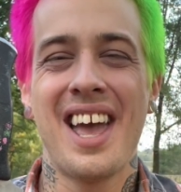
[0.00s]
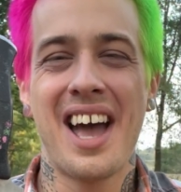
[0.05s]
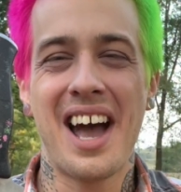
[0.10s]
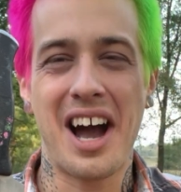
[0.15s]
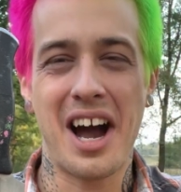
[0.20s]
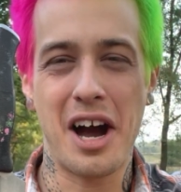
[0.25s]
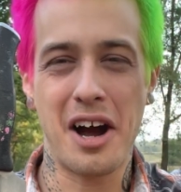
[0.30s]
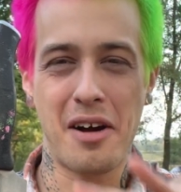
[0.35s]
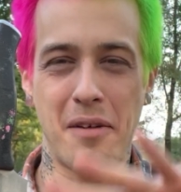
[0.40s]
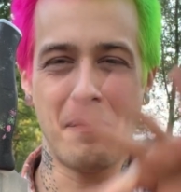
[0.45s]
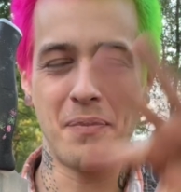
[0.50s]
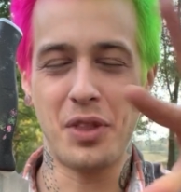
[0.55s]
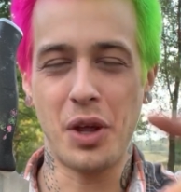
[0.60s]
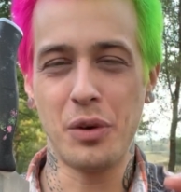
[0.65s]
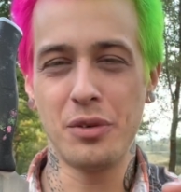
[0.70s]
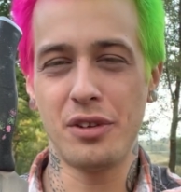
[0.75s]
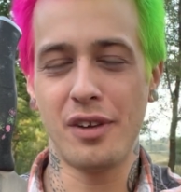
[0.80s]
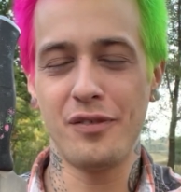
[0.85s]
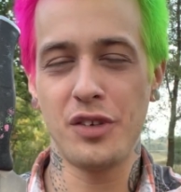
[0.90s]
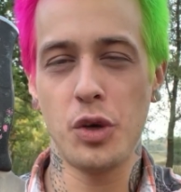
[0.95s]

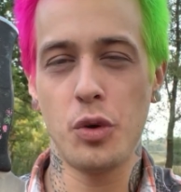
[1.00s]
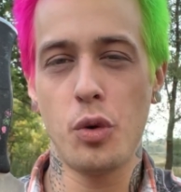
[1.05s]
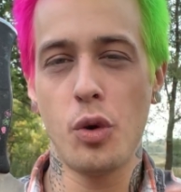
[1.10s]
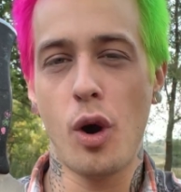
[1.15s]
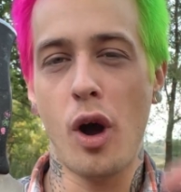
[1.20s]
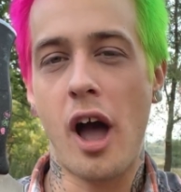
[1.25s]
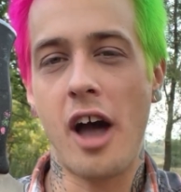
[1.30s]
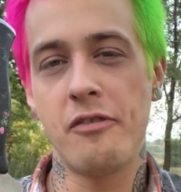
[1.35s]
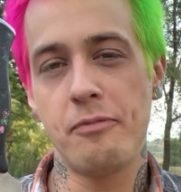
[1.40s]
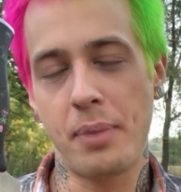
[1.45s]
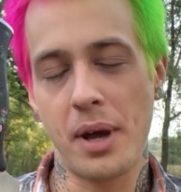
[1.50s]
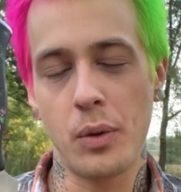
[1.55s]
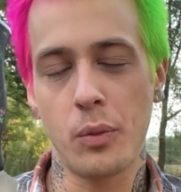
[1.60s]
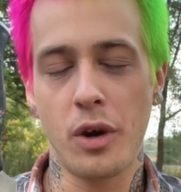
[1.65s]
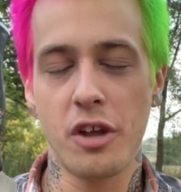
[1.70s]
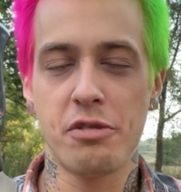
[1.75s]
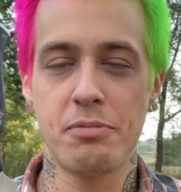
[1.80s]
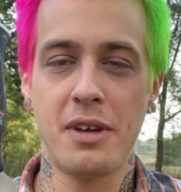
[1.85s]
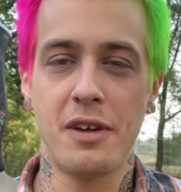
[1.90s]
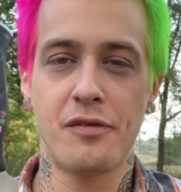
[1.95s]
Those of you who have been
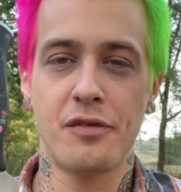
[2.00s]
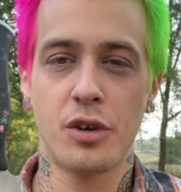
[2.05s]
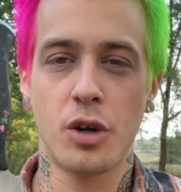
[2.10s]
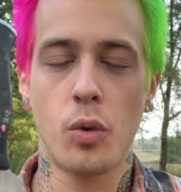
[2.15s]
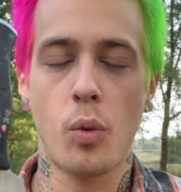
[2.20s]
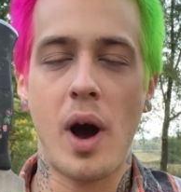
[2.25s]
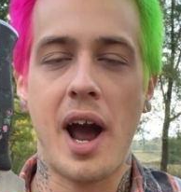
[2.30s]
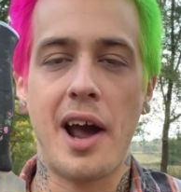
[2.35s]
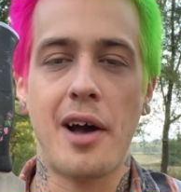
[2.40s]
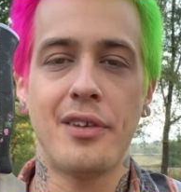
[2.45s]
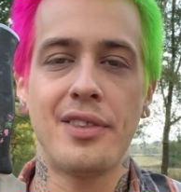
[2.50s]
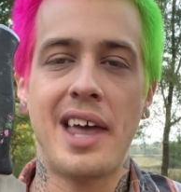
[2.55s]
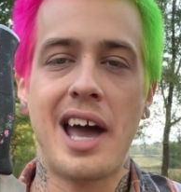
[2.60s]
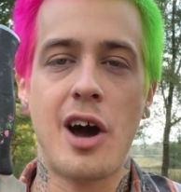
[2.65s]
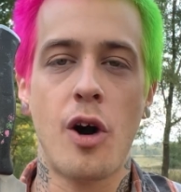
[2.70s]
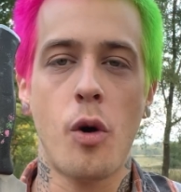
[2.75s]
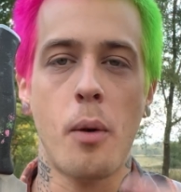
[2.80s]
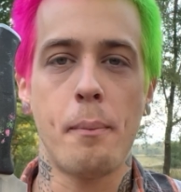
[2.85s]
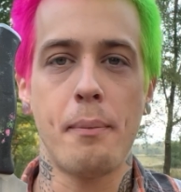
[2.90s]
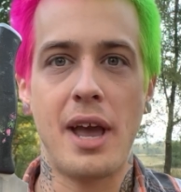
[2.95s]
with me for a while
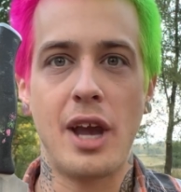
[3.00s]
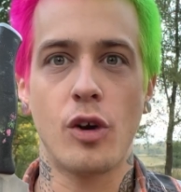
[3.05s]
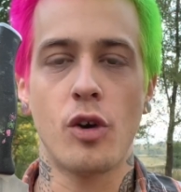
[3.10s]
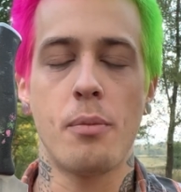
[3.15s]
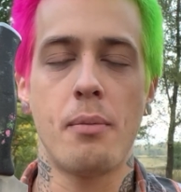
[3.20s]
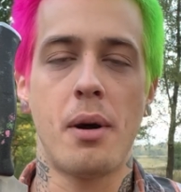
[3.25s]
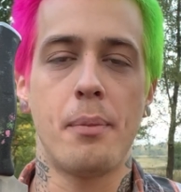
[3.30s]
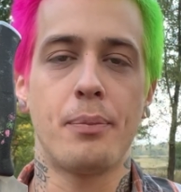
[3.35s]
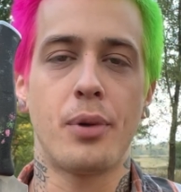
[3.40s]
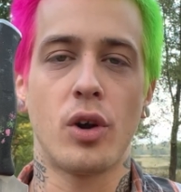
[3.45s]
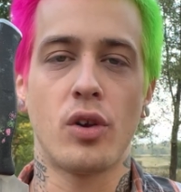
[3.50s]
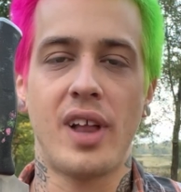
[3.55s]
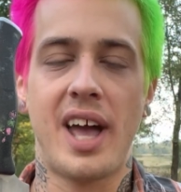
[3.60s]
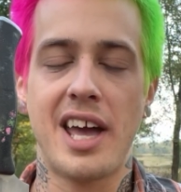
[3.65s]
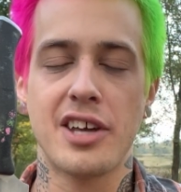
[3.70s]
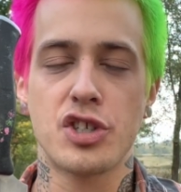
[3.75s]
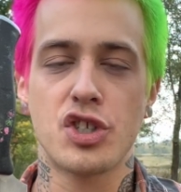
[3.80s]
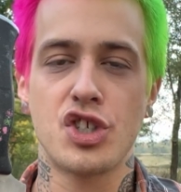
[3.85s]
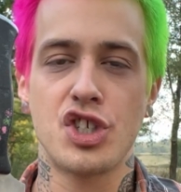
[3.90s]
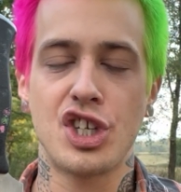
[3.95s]
now may remember
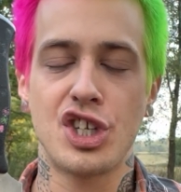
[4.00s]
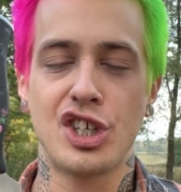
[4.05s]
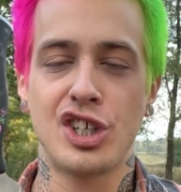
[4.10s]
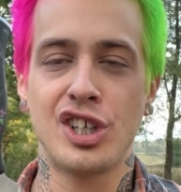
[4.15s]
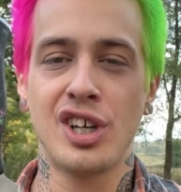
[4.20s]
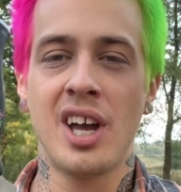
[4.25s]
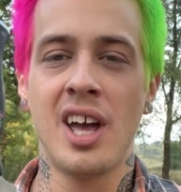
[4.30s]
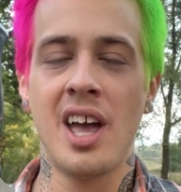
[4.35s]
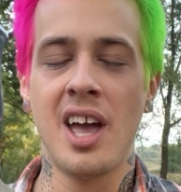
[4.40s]
last year.